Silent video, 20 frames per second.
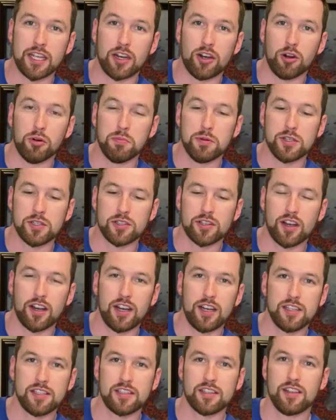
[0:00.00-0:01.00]
at
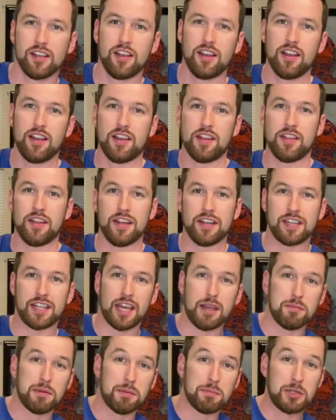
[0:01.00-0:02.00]
Opensauce that
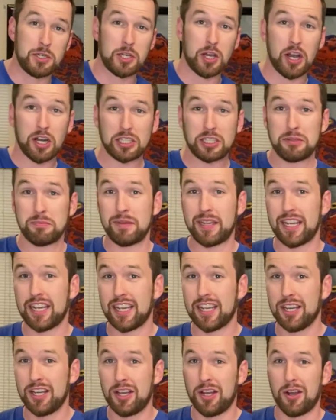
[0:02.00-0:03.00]
came up and talked to
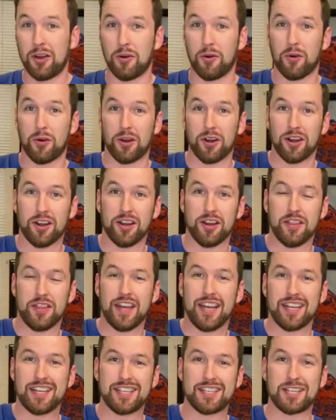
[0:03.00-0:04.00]
me or
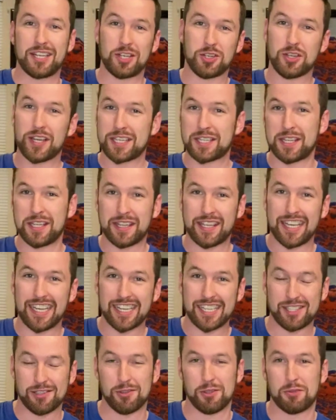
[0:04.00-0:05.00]
that suggested
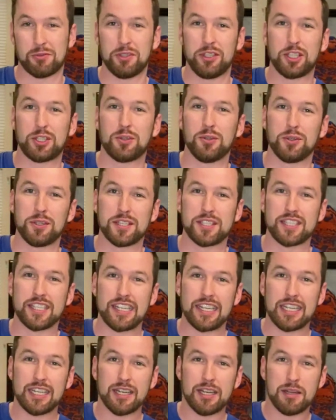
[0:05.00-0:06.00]
things. It was really cool to
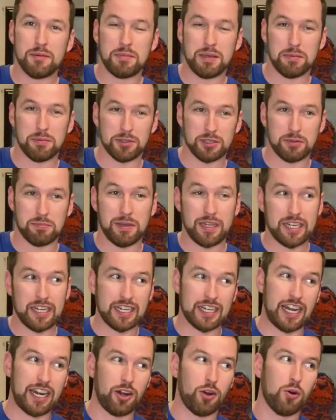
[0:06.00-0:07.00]
see people's opinion
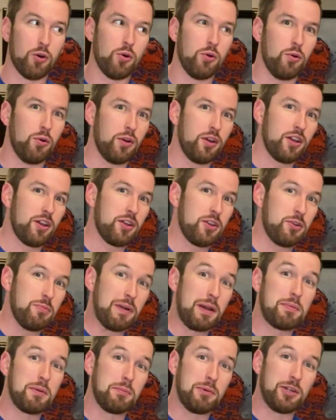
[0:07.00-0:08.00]
on, oh, you
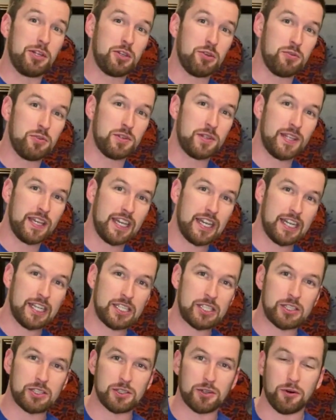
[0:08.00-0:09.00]
might be able to use
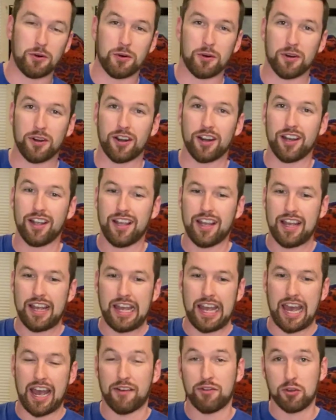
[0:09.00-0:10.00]
this, or
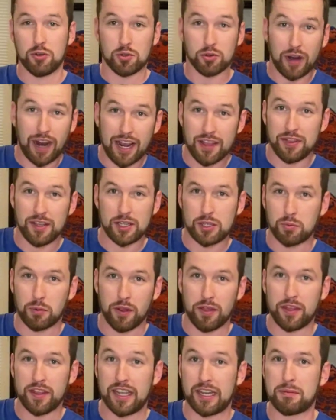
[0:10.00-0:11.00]
have you tried this
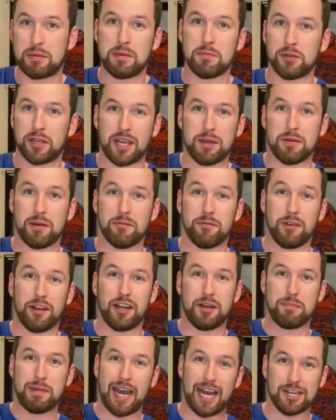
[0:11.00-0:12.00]
one thing? People came up
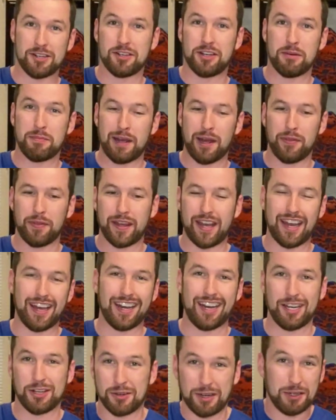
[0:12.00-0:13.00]
very passionate about that.
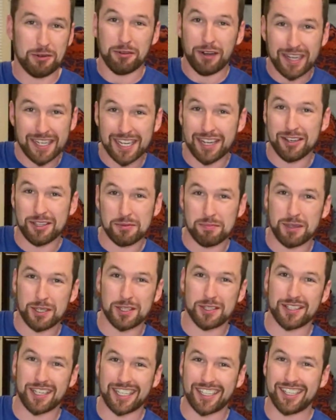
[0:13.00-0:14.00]
I tried to write down as much
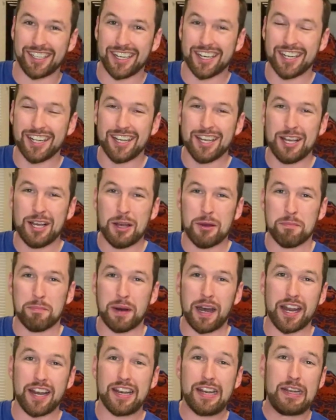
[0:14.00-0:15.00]
as I could.
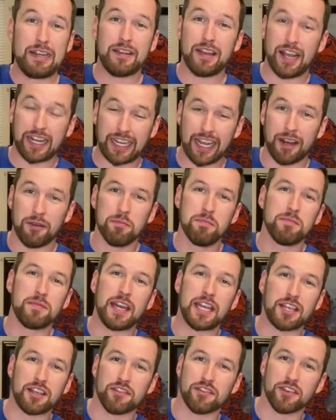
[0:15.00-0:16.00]
But again,
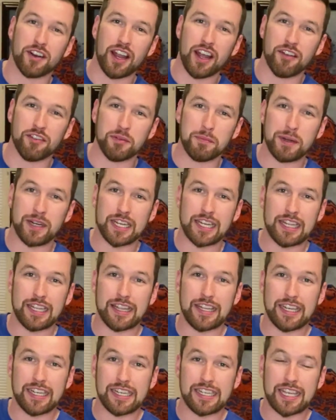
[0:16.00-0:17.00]
thank you for everybody
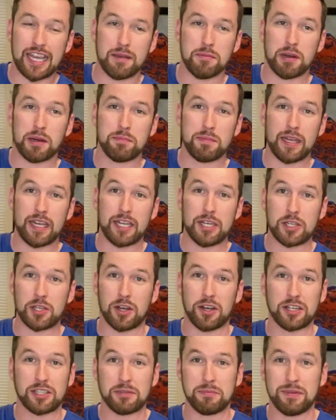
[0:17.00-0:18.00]
that came up and
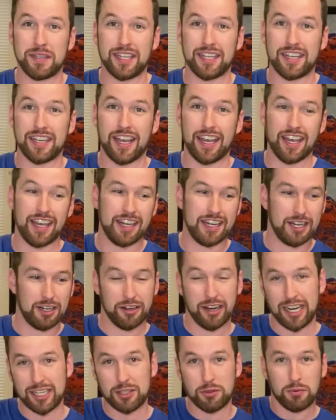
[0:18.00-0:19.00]
talked to me and
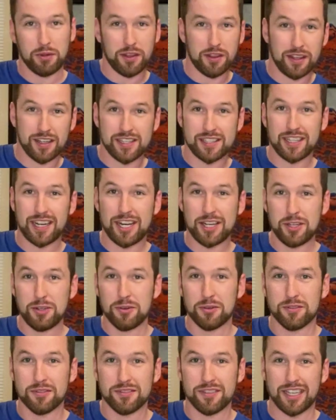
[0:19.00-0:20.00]
interacted with the things that I do.
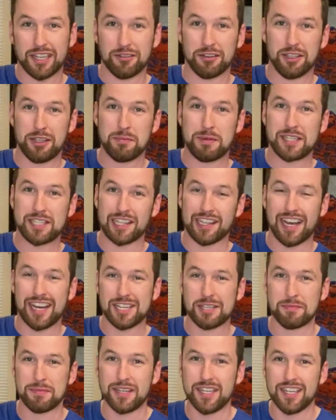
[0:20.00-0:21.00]
It really means a
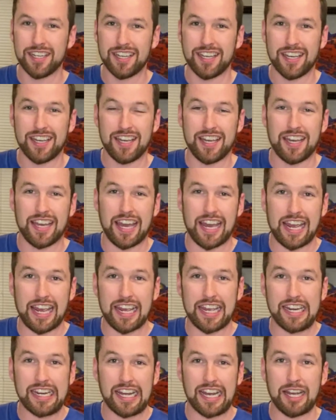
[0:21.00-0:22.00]
lot to me,
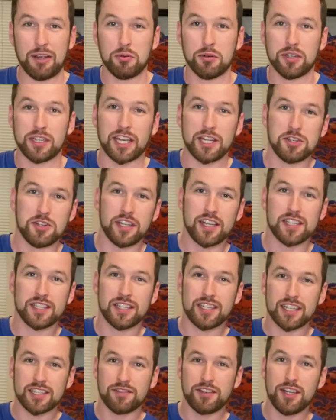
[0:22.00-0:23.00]
and I will catch you guys in the
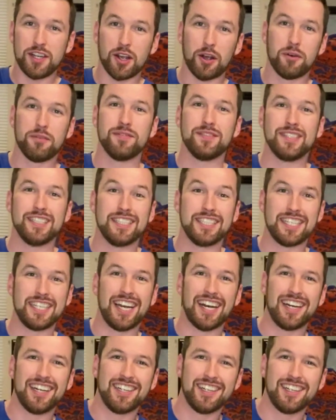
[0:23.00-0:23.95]
next video. See ya.